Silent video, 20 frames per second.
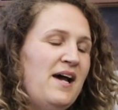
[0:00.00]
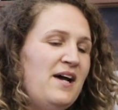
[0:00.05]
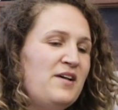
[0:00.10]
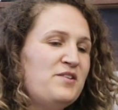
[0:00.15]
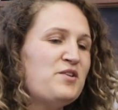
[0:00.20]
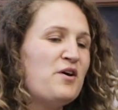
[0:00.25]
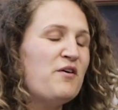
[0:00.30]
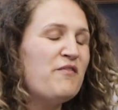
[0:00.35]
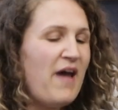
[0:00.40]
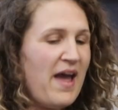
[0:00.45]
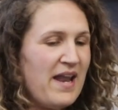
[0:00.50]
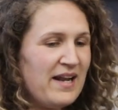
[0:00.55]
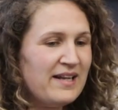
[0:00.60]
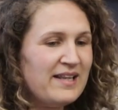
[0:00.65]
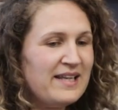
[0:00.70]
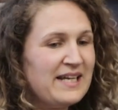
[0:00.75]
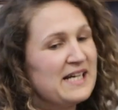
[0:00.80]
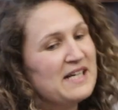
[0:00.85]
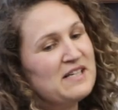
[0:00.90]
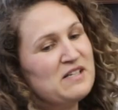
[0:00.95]
sort of
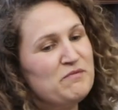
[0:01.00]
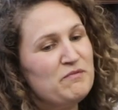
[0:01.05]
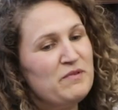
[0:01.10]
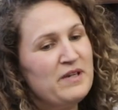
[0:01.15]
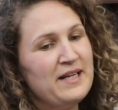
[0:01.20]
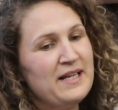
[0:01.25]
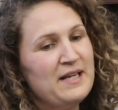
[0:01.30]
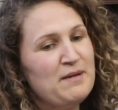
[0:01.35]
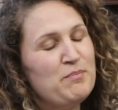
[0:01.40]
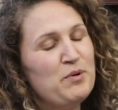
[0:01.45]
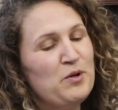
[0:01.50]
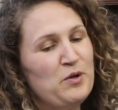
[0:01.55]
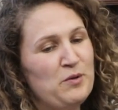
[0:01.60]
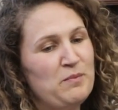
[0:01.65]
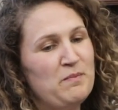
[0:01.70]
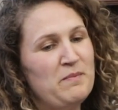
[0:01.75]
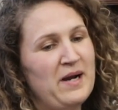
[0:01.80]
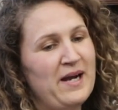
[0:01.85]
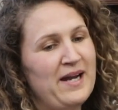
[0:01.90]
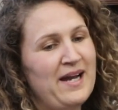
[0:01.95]
anything I can really
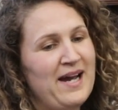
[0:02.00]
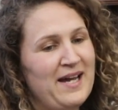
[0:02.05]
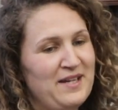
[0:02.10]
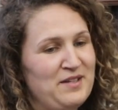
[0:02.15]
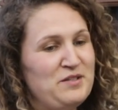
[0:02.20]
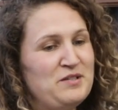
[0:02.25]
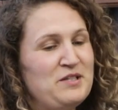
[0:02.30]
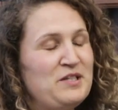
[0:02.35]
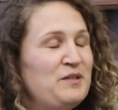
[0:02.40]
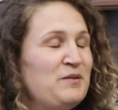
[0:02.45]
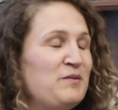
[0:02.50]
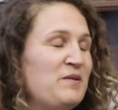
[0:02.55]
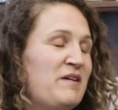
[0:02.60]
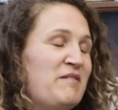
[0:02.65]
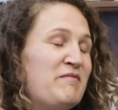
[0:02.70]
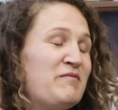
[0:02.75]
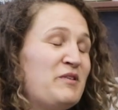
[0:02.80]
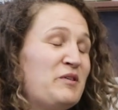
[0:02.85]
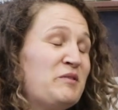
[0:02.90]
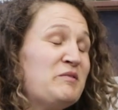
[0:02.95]
put my hand to that
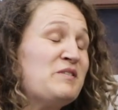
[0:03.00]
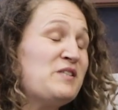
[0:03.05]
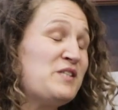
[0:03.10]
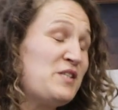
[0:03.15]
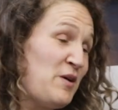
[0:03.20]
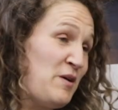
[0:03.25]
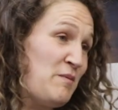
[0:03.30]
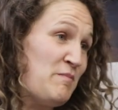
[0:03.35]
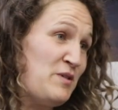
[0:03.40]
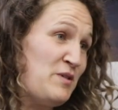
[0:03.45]
involves a sewing